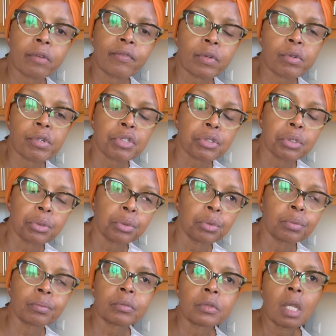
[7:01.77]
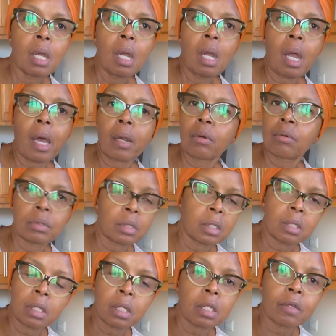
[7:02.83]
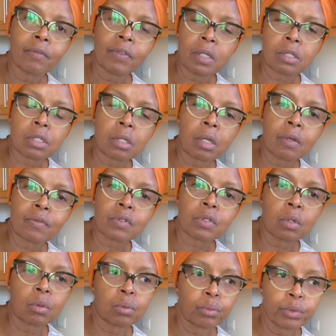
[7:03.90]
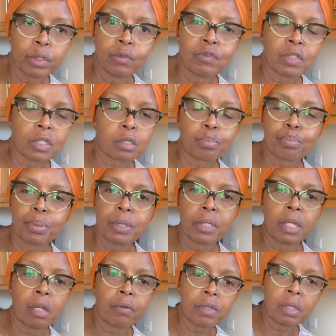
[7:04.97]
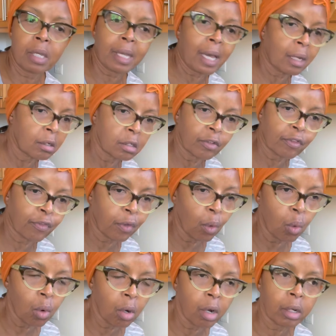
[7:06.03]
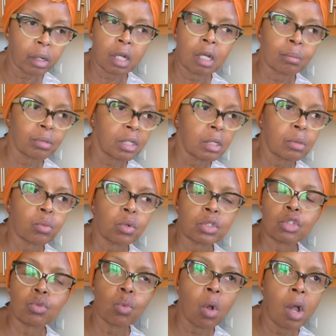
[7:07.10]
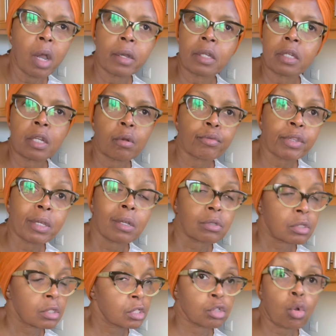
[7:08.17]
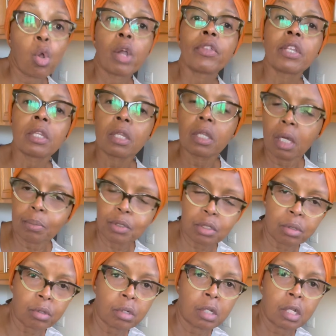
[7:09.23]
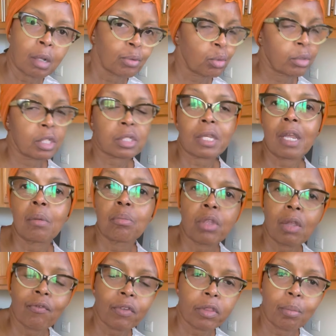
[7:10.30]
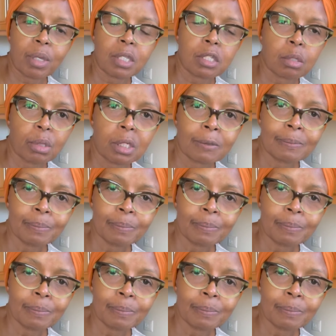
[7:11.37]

very soon, I don't need any of that stuff. So we just put everything out on the floor, come get what you want, and everything else is going in the dumpster. And I'm doing the same thing for the basement.